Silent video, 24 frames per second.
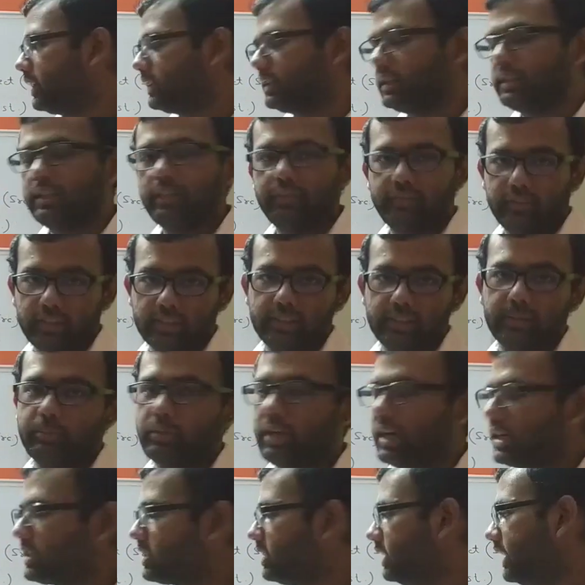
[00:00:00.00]
if the
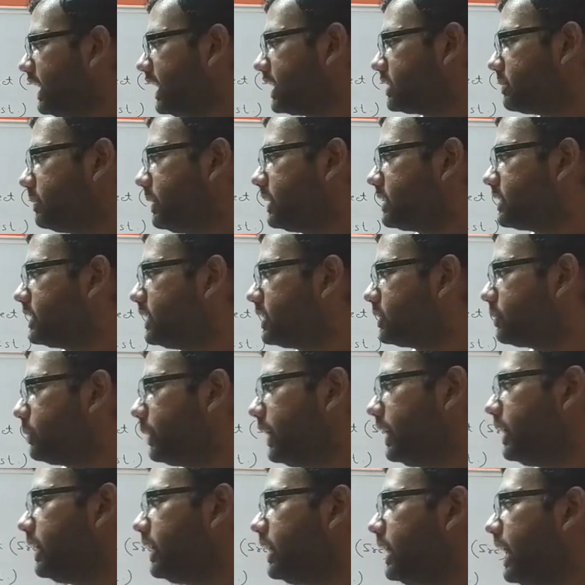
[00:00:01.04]
subtraction takes place this
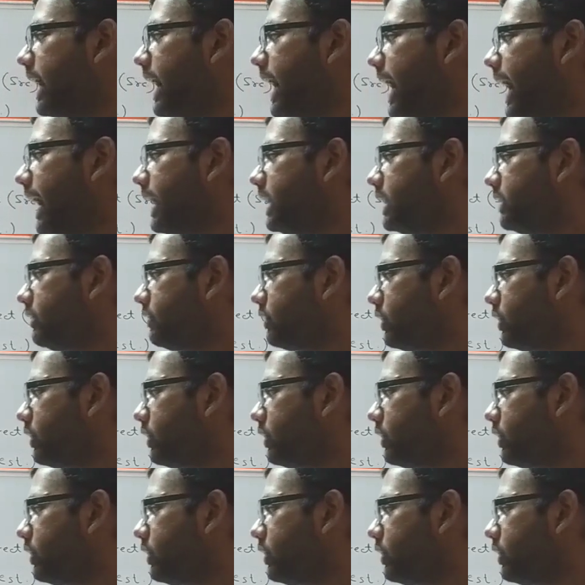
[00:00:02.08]
way, and if your